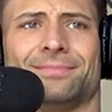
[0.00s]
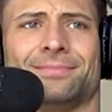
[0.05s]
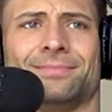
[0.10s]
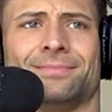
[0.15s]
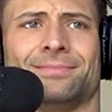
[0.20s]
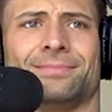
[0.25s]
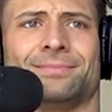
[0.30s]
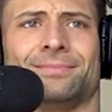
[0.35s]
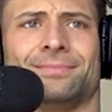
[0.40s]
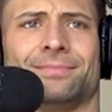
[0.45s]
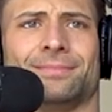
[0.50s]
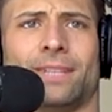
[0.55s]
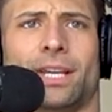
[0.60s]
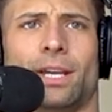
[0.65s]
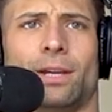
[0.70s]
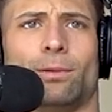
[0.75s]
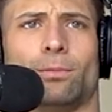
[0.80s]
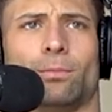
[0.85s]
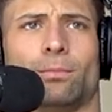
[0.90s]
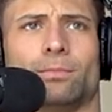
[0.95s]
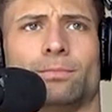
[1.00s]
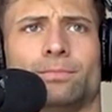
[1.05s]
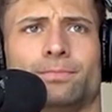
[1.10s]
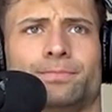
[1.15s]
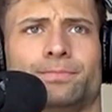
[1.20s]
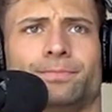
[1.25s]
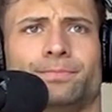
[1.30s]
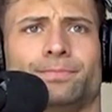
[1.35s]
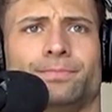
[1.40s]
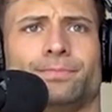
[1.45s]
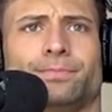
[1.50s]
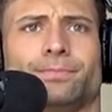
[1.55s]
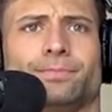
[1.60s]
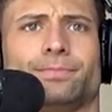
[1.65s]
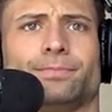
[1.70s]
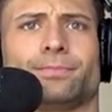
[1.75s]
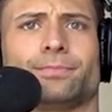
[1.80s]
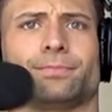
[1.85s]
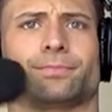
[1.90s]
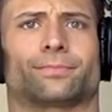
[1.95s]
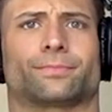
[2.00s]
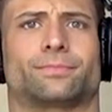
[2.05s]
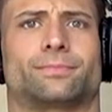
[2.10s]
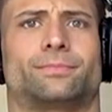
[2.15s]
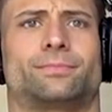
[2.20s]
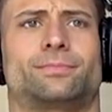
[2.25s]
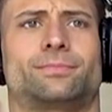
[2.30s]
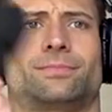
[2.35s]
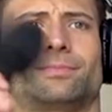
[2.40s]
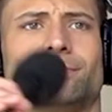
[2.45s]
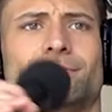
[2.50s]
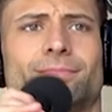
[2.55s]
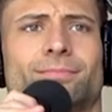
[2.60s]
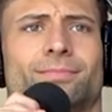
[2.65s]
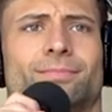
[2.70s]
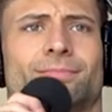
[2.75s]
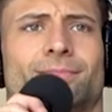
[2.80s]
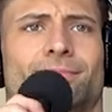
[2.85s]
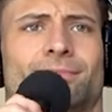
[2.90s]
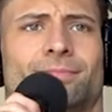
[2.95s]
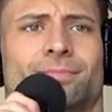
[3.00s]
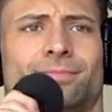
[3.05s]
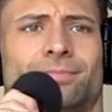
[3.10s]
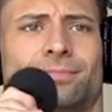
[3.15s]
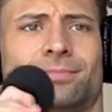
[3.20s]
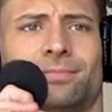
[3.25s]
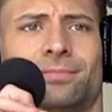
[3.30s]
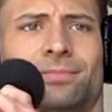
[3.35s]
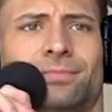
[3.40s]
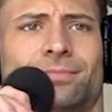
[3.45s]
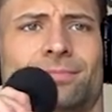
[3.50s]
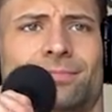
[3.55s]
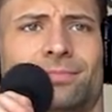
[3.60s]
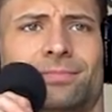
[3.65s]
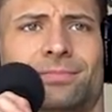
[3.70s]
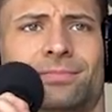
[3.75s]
[no speech]